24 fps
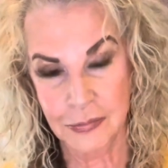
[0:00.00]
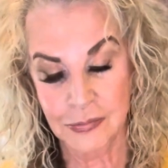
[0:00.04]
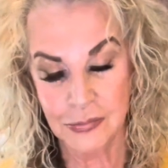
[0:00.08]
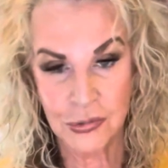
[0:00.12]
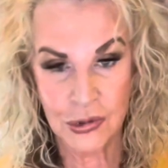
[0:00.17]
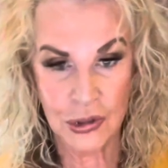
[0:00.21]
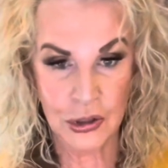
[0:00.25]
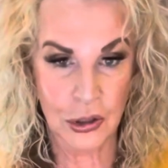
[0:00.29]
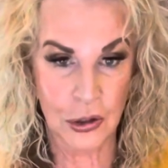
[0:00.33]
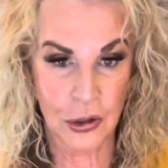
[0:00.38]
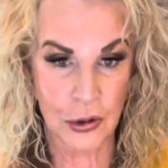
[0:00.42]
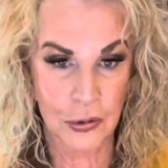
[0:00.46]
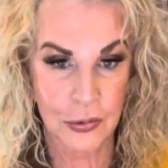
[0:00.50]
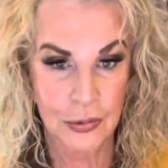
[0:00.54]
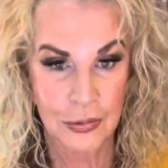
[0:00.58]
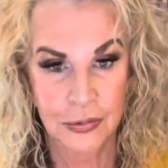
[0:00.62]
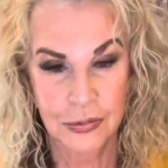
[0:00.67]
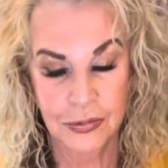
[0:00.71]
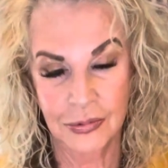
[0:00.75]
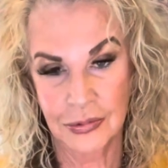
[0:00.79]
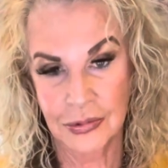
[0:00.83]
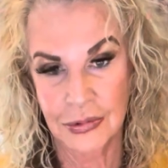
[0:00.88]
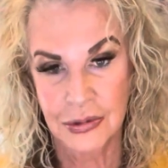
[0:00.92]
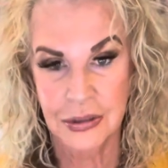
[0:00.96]
So
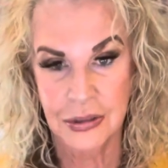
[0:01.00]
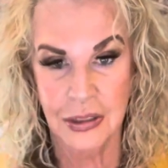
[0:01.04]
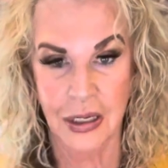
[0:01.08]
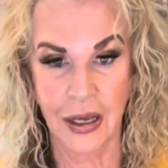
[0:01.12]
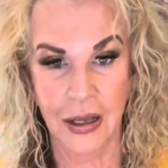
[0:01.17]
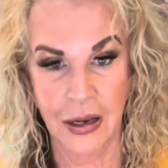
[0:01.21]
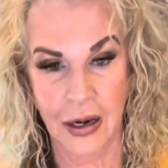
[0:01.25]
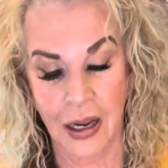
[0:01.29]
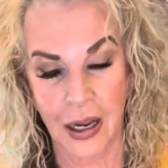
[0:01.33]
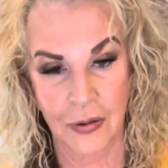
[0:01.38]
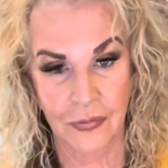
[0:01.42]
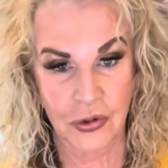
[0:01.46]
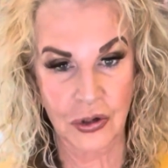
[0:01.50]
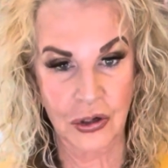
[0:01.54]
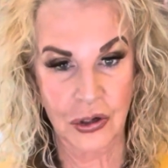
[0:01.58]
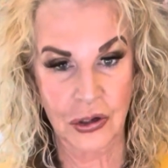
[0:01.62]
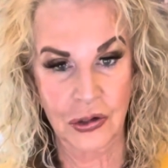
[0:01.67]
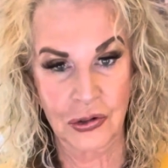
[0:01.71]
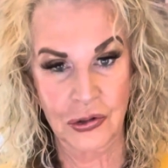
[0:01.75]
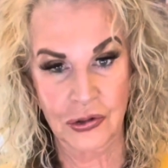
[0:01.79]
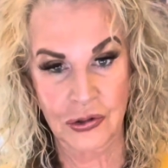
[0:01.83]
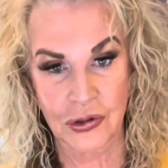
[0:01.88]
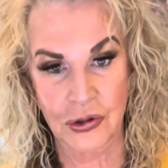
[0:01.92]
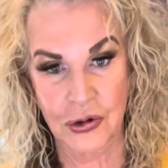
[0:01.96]
you kind of have to
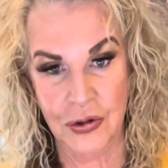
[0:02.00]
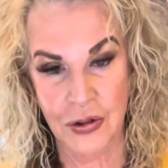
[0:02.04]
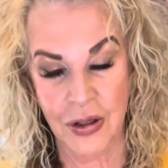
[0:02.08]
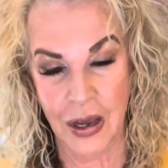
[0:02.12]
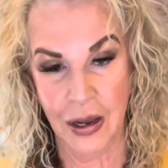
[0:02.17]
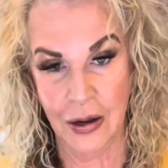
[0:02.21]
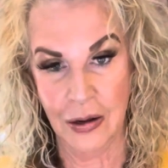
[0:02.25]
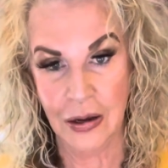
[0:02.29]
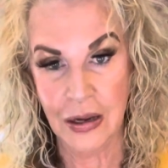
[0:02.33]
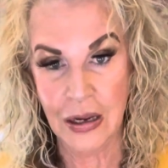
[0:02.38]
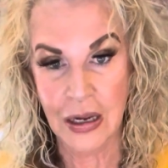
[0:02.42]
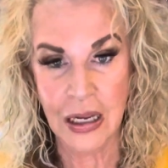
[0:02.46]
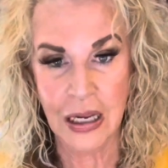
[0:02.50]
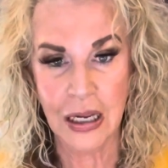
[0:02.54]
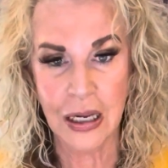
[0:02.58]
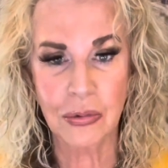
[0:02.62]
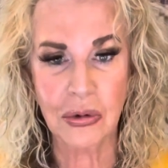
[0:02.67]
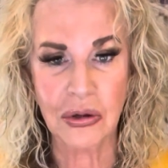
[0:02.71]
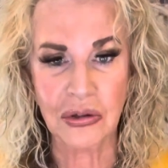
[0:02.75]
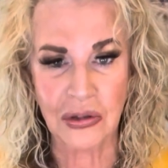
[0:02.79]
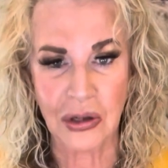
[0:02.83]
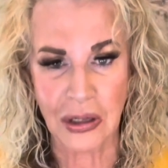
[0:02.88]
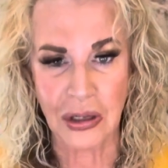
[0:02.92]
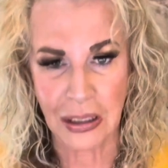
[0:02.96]
consider that. It
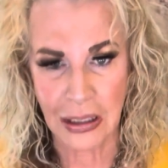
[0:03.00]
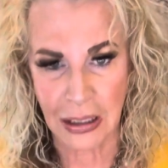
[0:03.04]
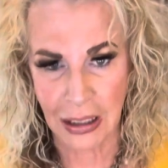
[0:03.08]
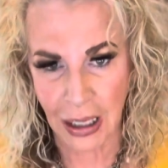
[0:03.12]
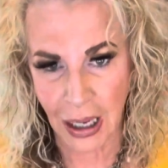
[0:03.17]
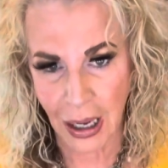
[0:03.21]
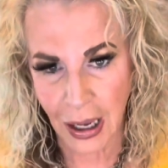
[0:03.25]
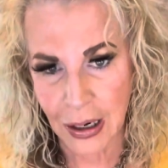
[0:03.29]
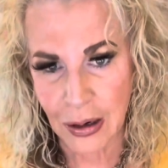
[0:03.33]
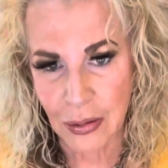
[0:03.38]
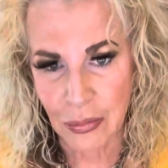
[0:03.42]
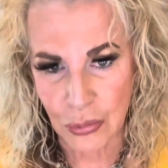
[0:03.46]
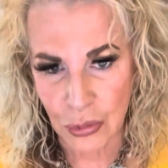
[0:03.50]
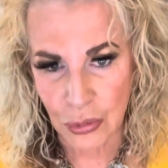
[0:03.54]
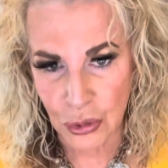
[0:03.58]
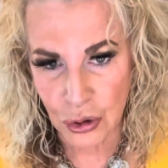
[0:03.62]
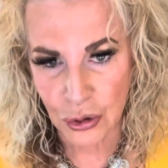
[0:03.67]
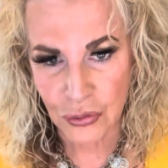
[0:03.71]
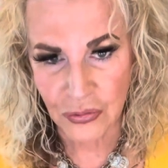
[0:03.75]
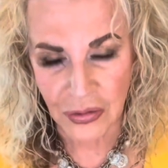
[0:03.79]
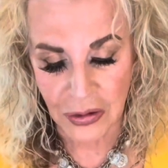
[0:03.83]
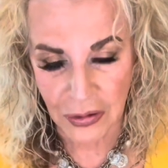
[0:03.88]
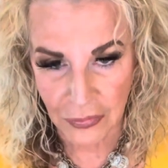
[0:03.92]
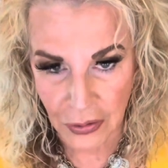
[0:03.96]
was a lot of
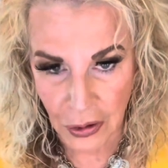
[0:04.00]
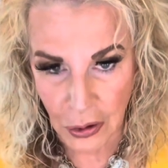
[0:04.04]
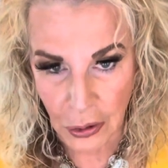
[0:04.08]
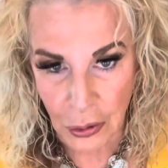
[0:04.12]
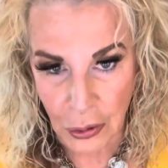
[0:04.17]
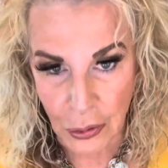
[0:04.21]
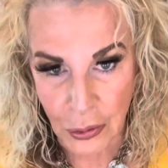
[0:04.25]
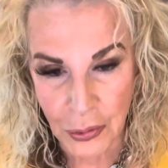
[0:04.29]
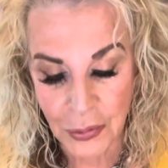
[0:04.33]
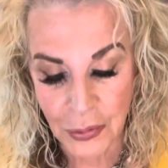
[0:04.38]
moving though.